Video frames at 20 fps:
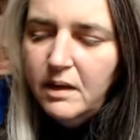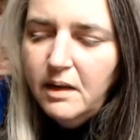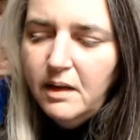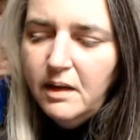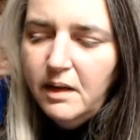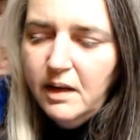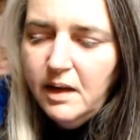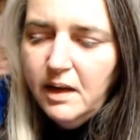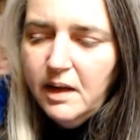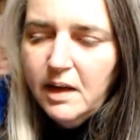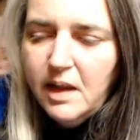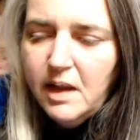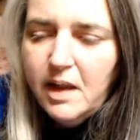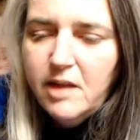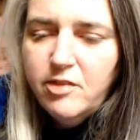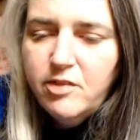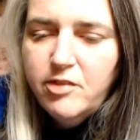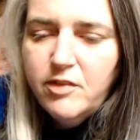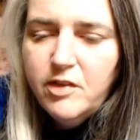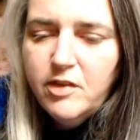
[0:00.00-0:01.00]
And I
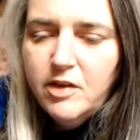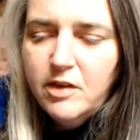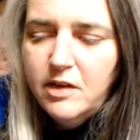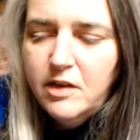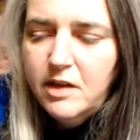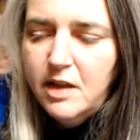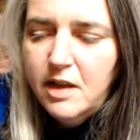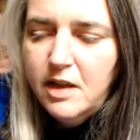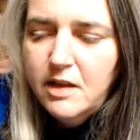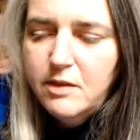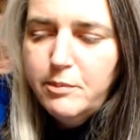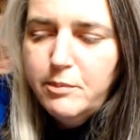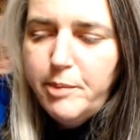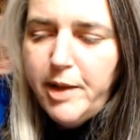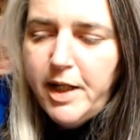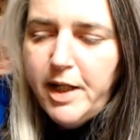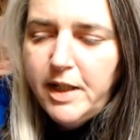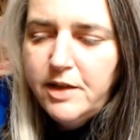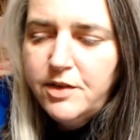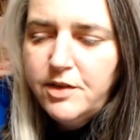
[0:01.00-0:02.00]
have another
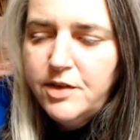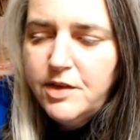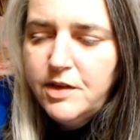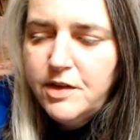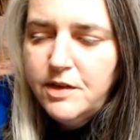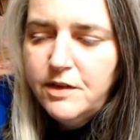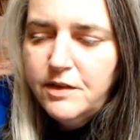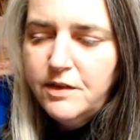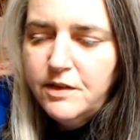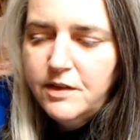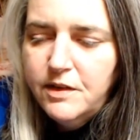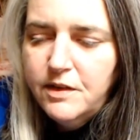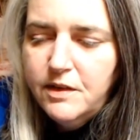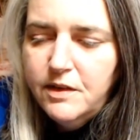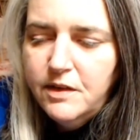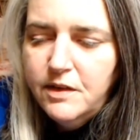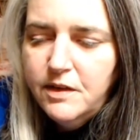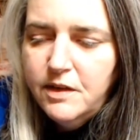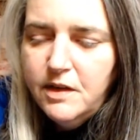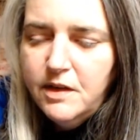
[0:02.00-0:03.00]
pattern
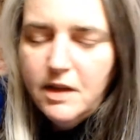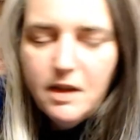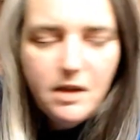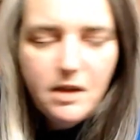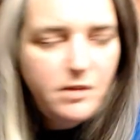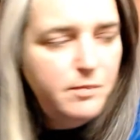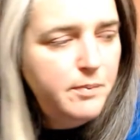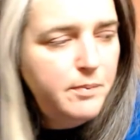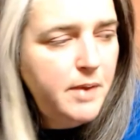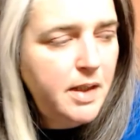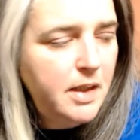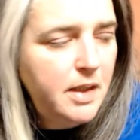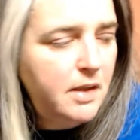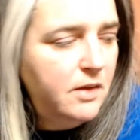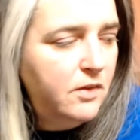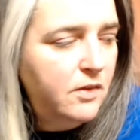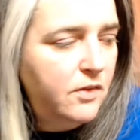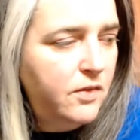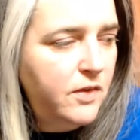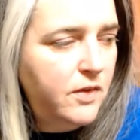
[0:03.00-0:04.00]
that I've made
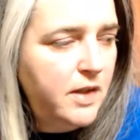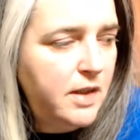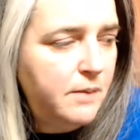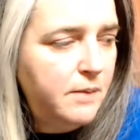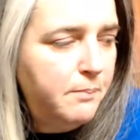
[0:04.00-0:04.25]
quite a